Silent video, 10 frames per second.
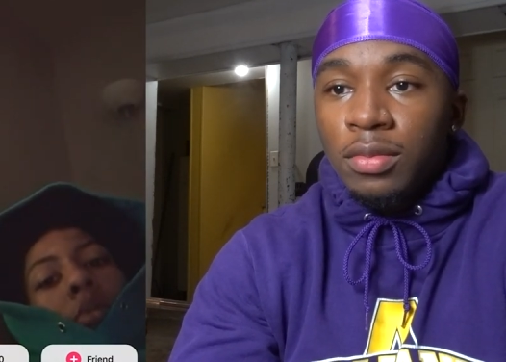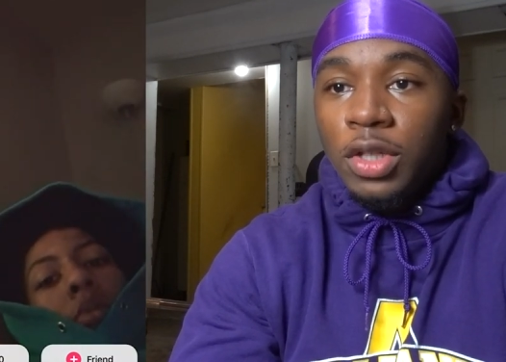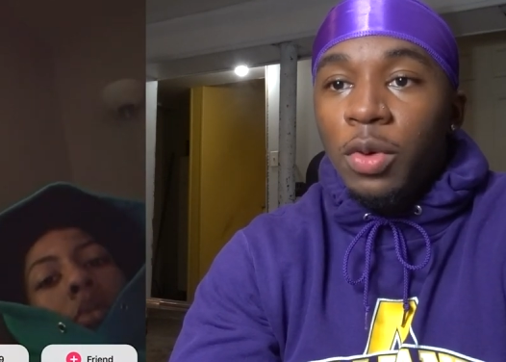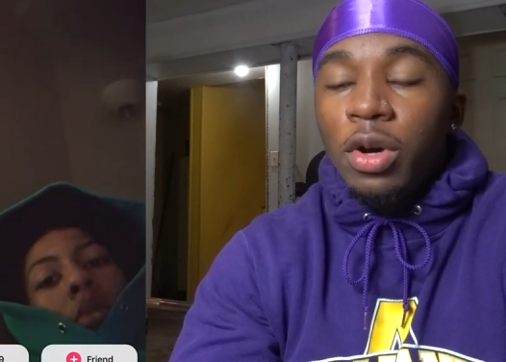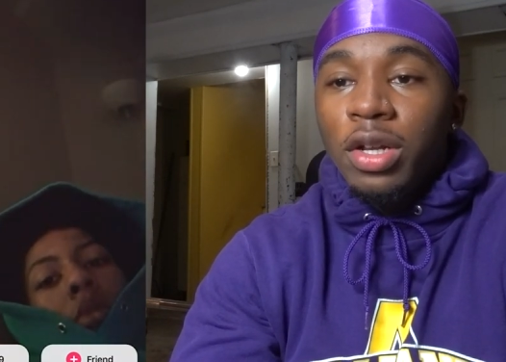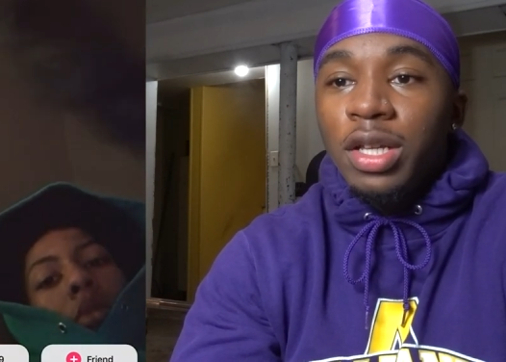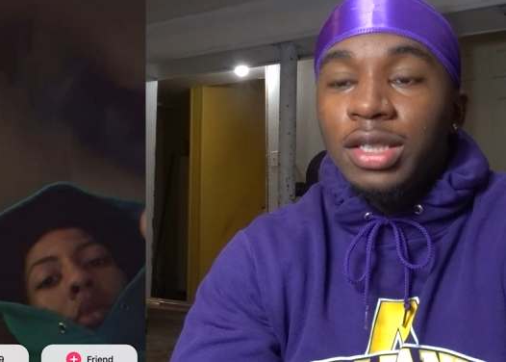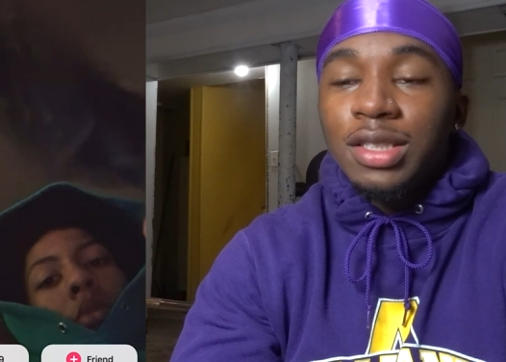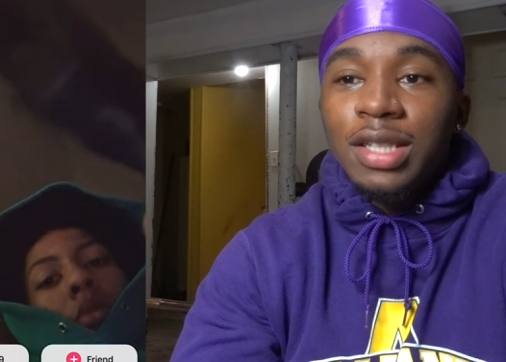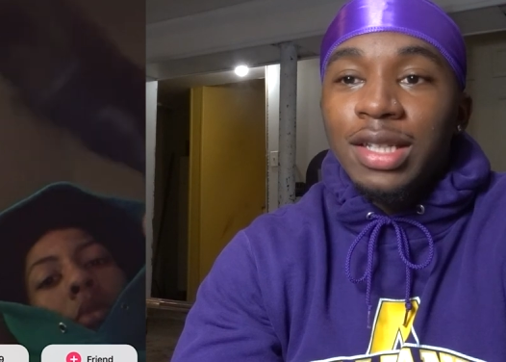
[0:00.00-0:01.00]
Speaker 1: Your hoodie
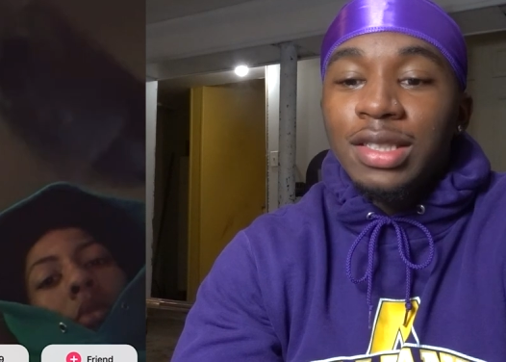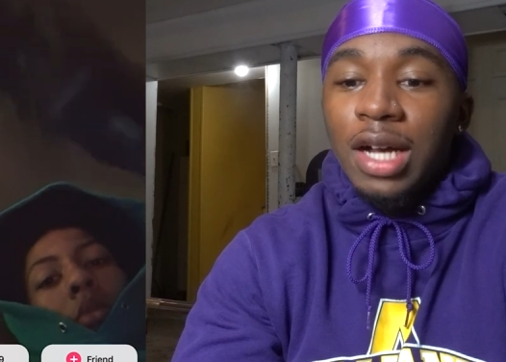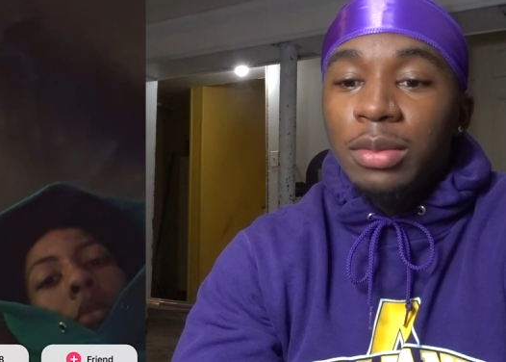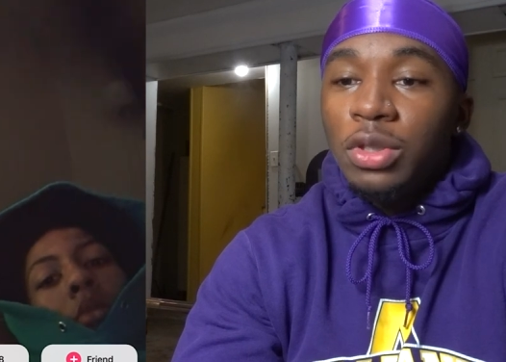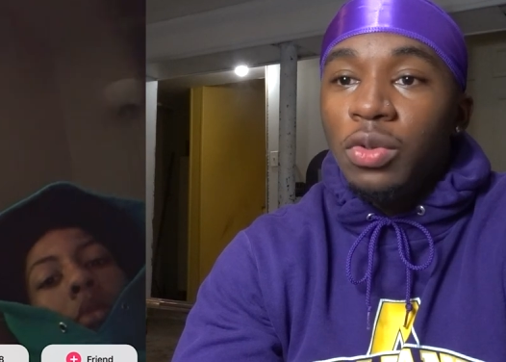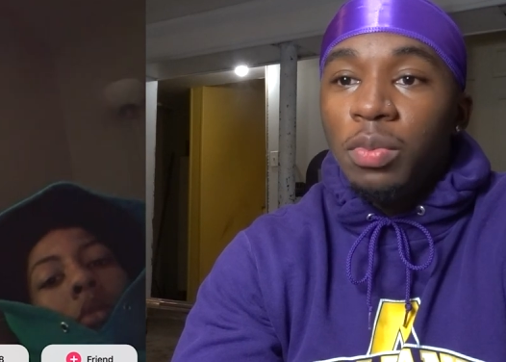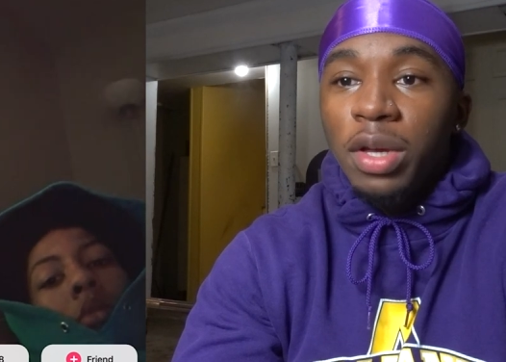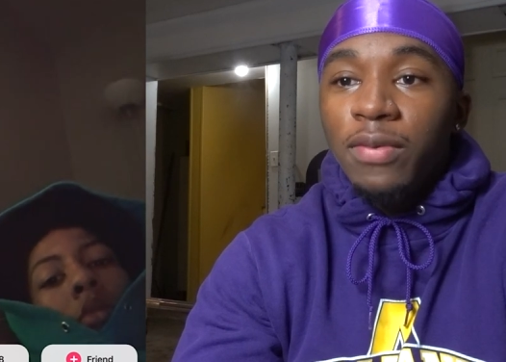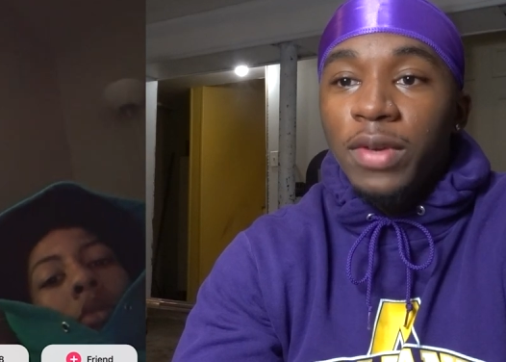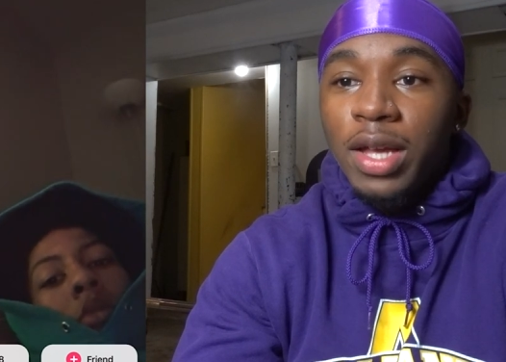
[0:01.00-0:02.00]
is ten times too
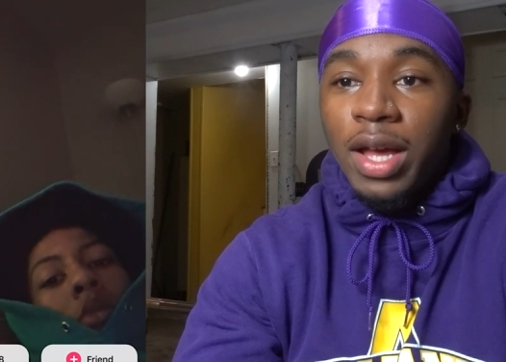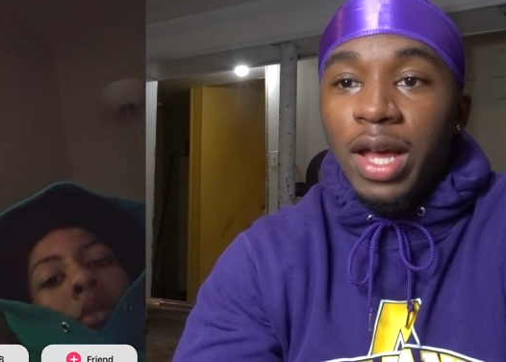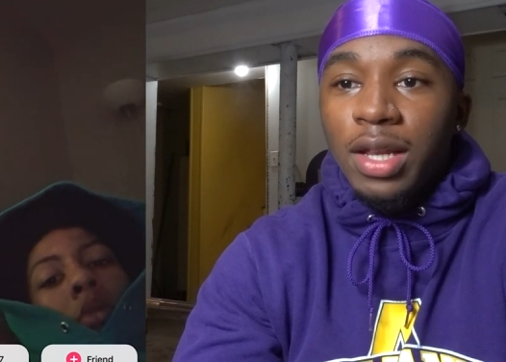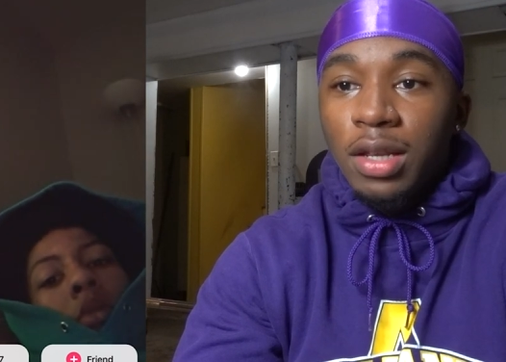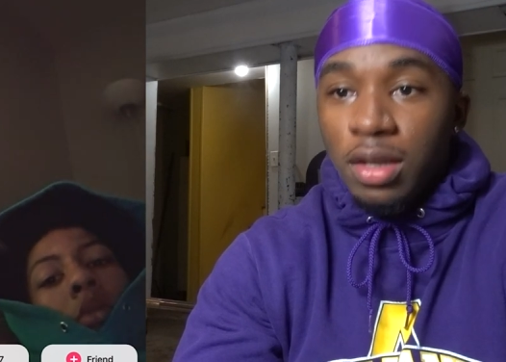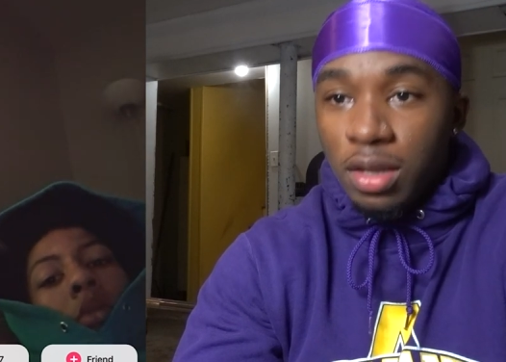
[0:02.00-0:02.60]
big for your head.